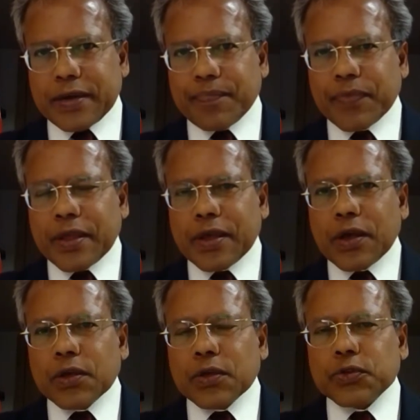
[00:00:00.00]
the world.
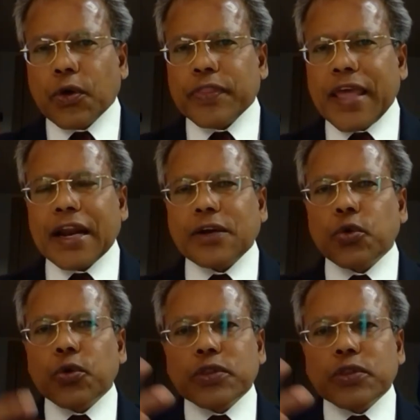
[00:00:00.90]
So there are
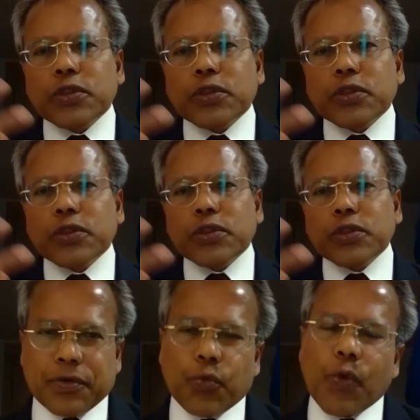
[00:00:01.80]
two things
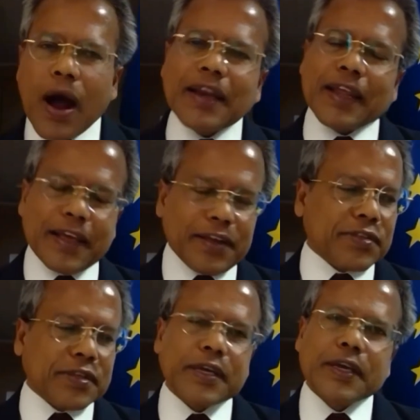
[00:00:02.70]
happen. One
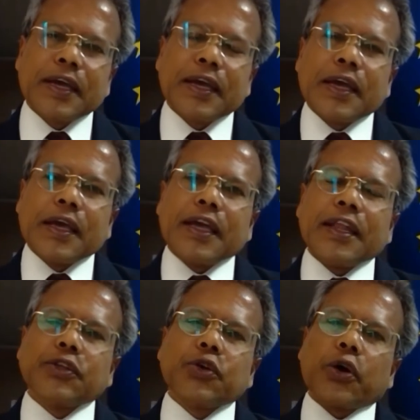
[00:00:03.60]
is
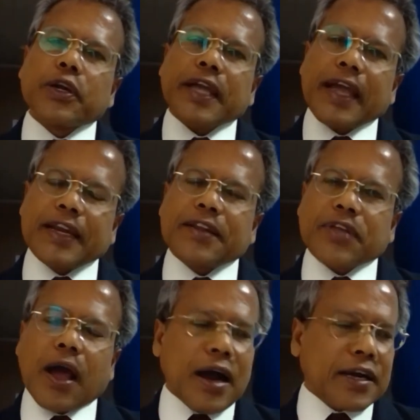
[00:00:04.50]
in John
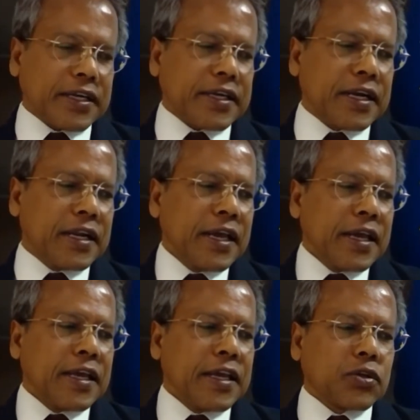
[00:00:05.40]
Kennan's article,
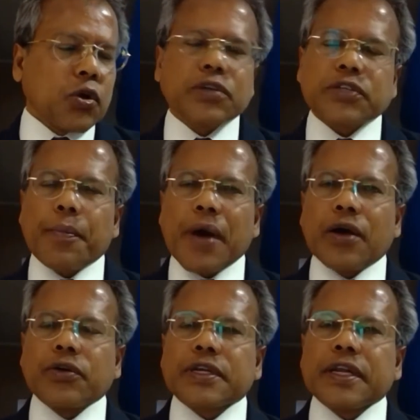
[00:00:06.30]
he talks
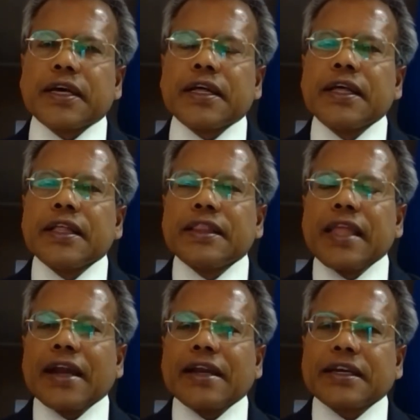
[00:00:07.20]
about uh,
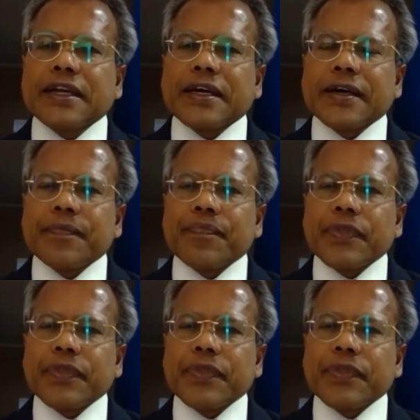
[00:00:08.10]
that uh,